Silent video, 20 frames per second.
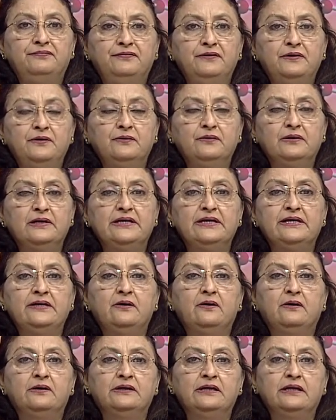
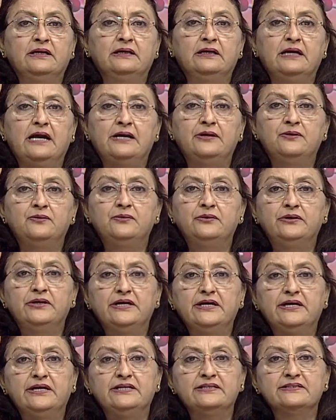phylloclade or the
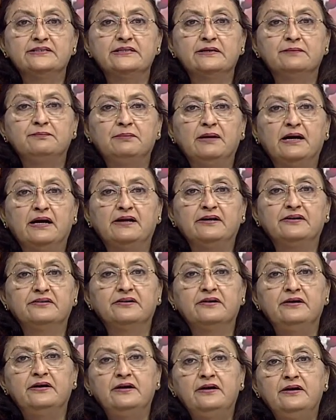cladode is the
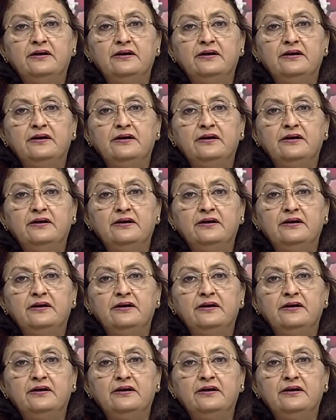plant